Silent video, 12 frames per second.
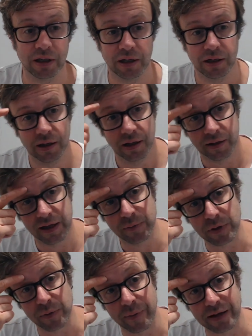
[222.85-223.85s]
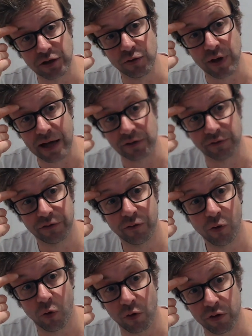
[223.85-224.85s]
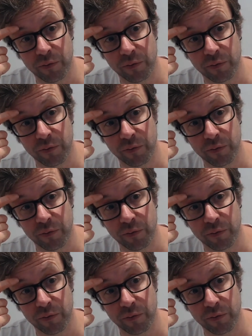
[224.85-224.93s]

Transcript: Yeah, this must be about two thousand four.